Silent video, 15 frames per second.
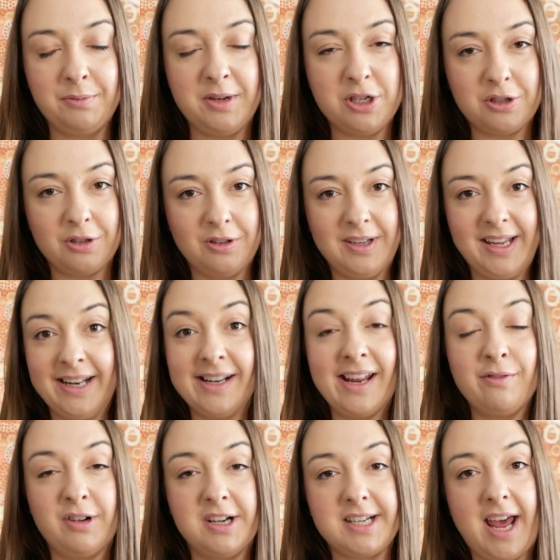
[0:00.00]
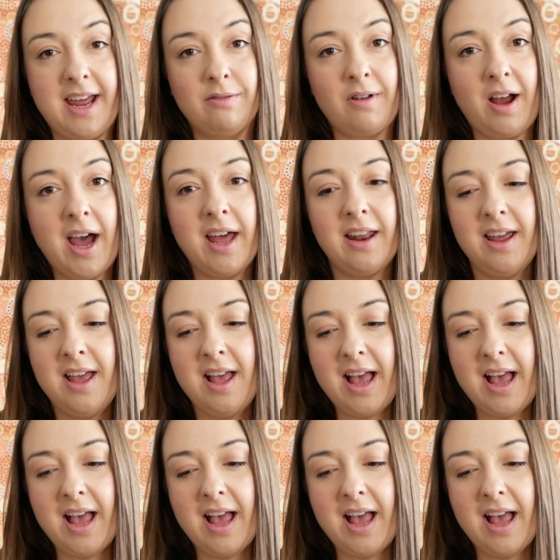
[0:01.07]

that we do in every day, right?